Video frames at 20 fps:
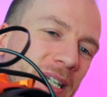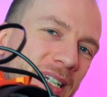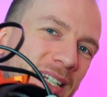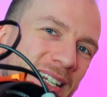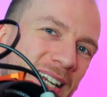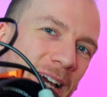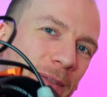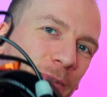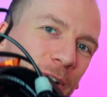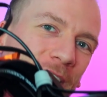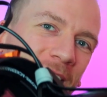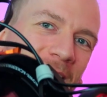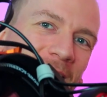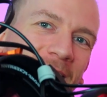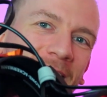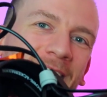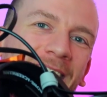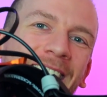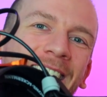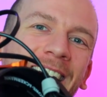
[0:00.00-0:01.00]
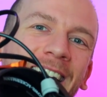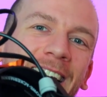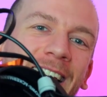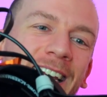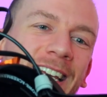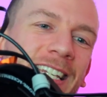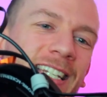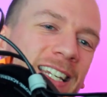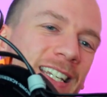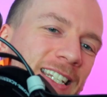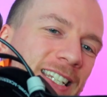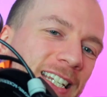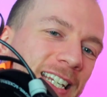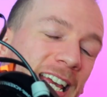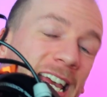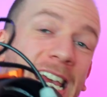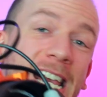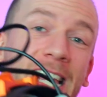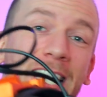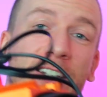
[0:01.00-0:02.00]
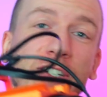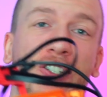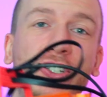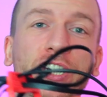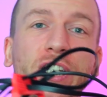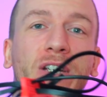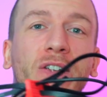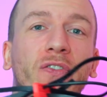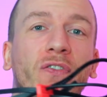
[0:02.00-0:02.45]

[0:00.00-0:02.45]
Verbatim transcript: the camera here is the A S G